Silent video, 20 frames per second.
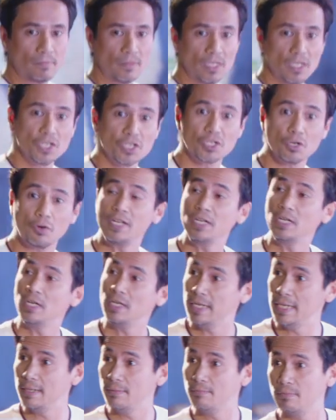So
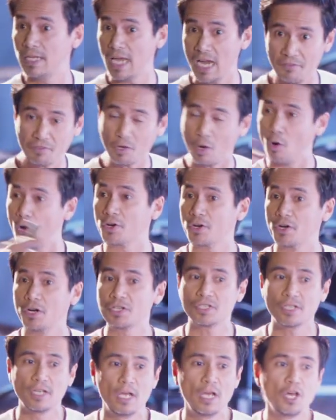he gave the
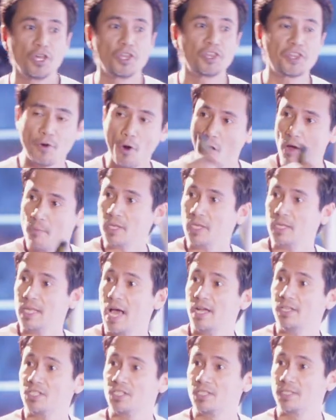orders, throw him the
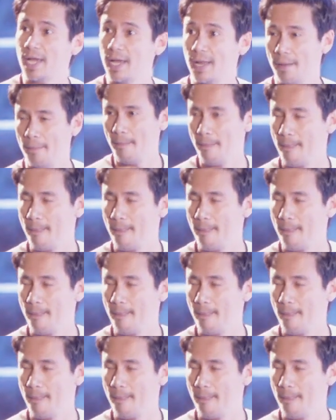lion's den.